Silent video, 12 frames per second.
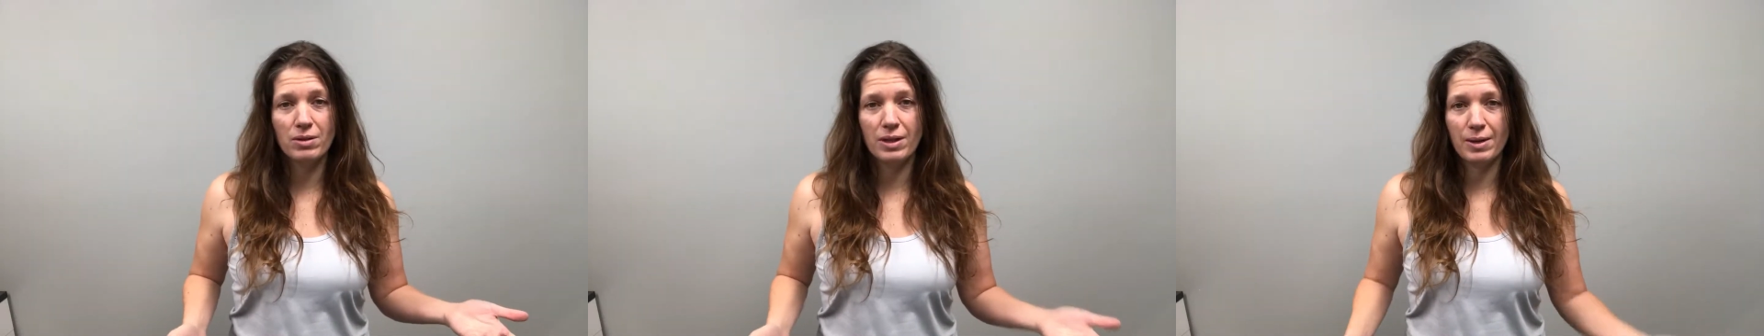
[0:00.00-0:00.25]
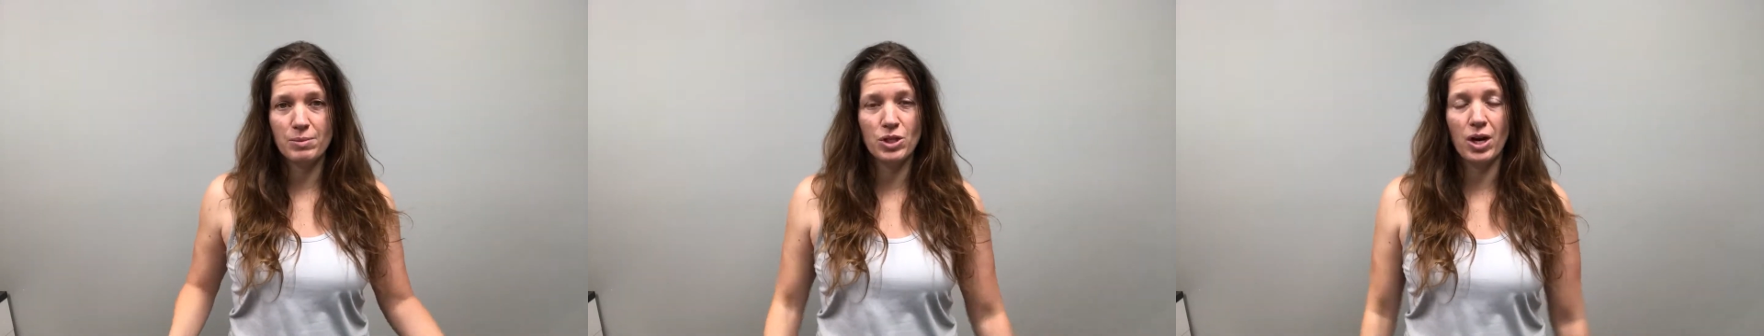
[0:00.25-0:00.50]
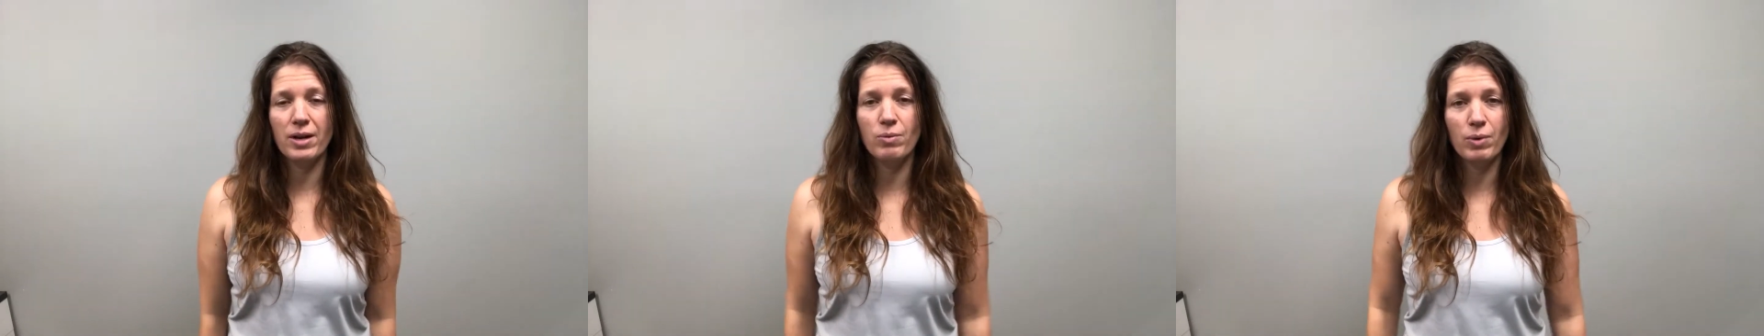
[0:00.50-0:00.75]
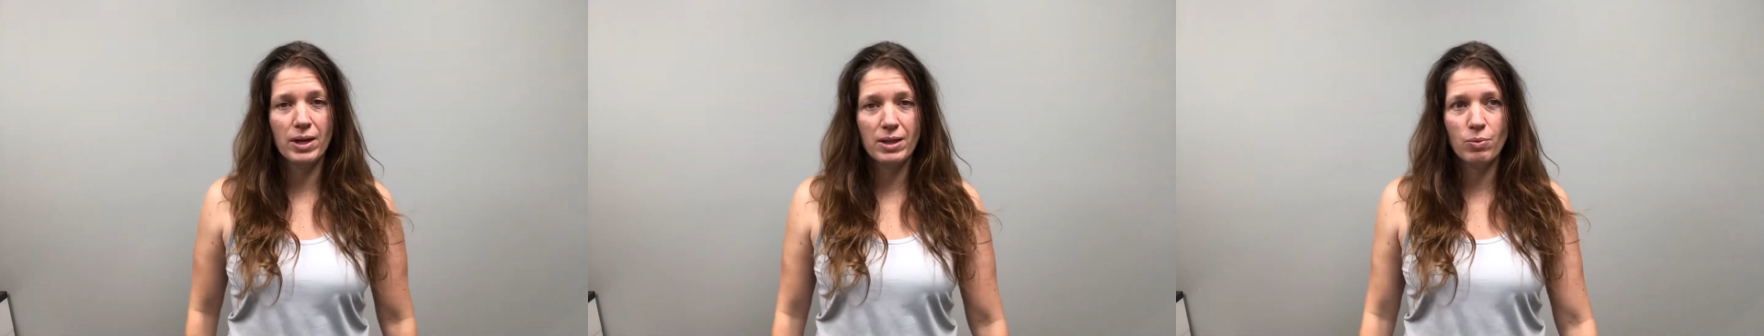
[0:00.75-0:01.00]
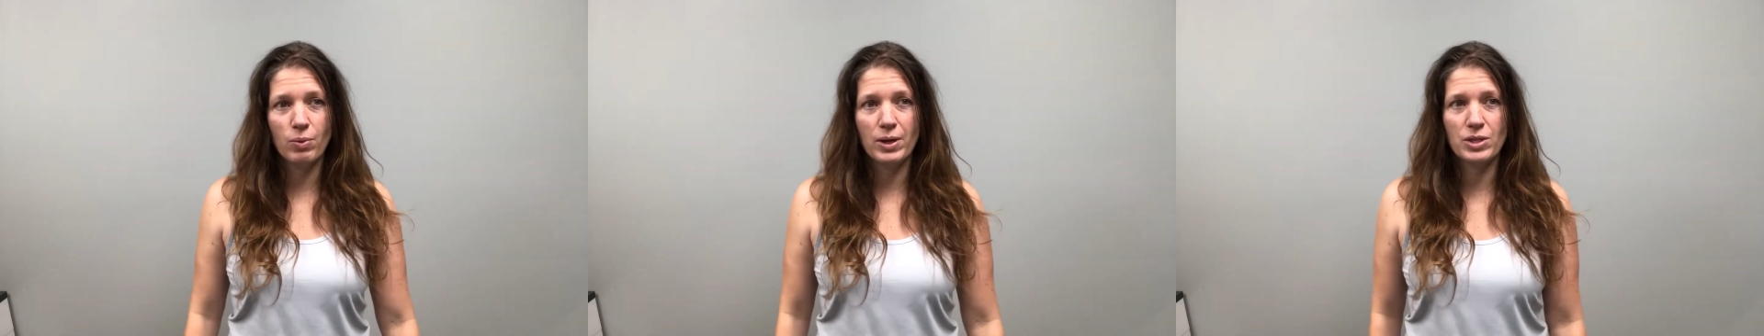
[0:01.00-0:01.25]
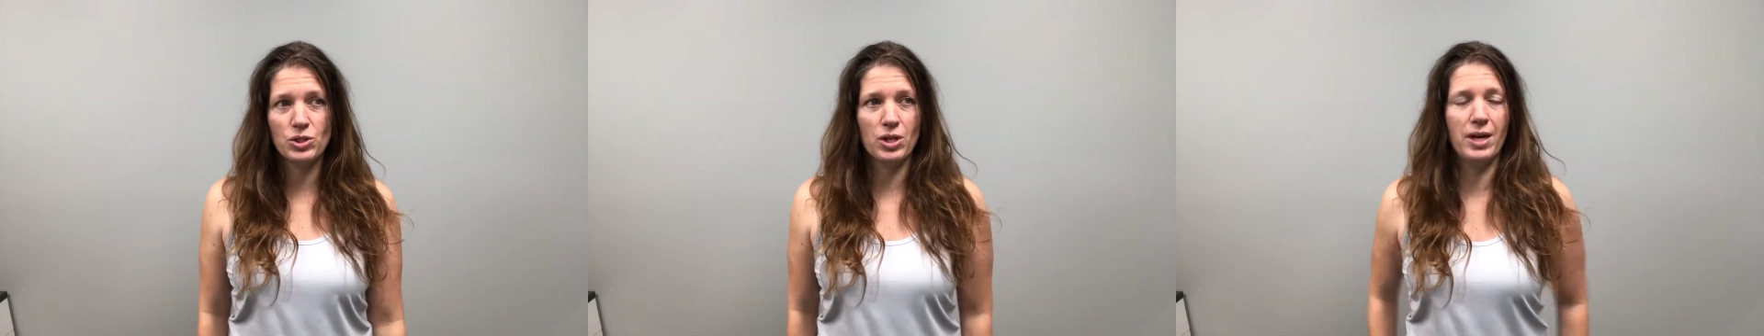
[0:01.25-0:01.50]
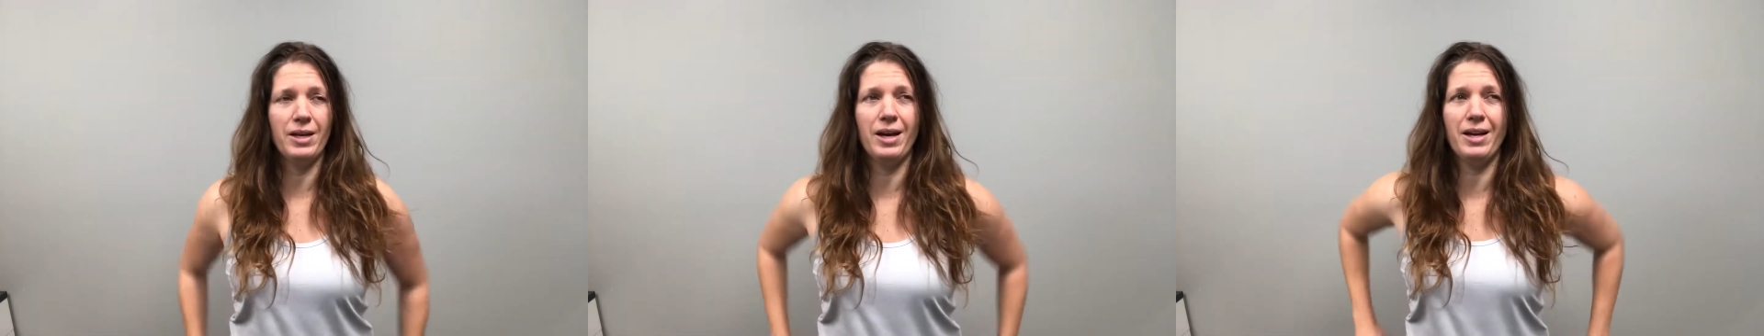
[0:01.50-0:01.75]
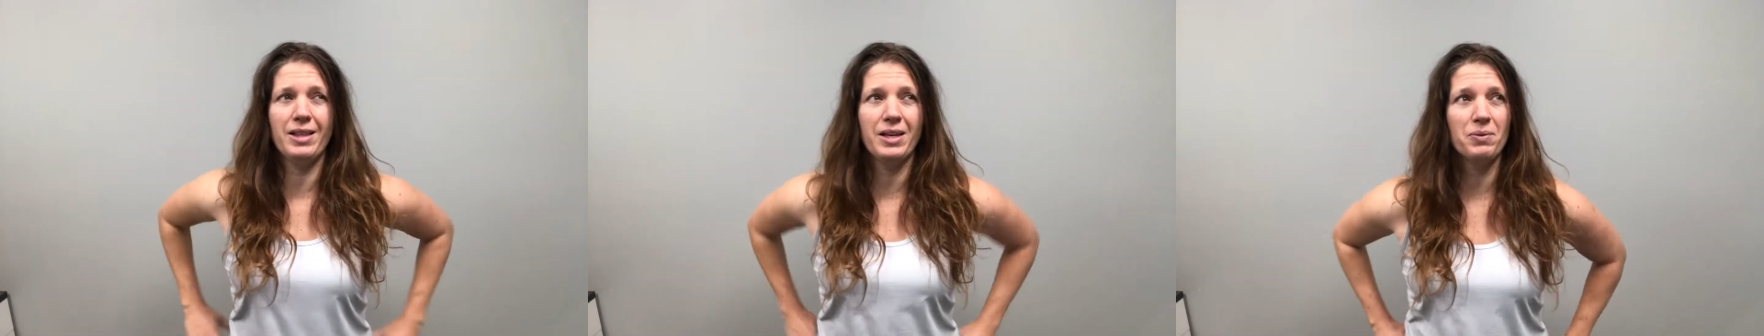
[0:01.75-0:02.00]
that I'm starting with, which
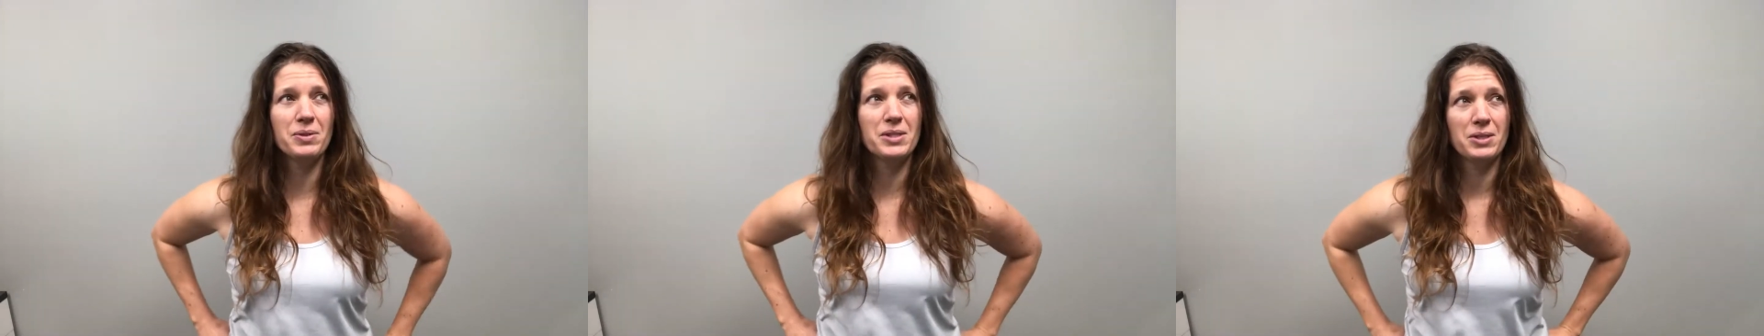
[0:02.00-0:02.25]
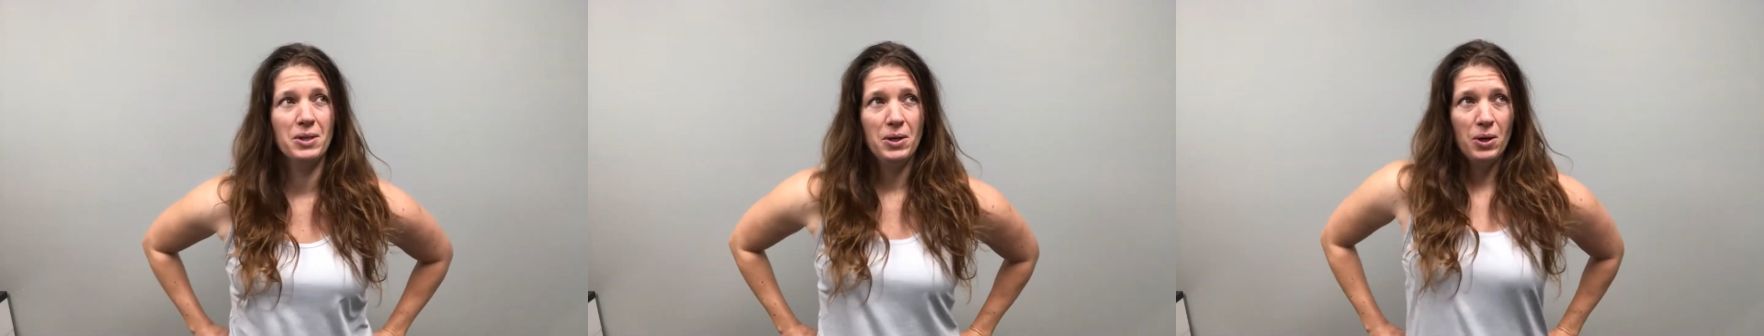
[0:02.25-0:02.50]
I think it was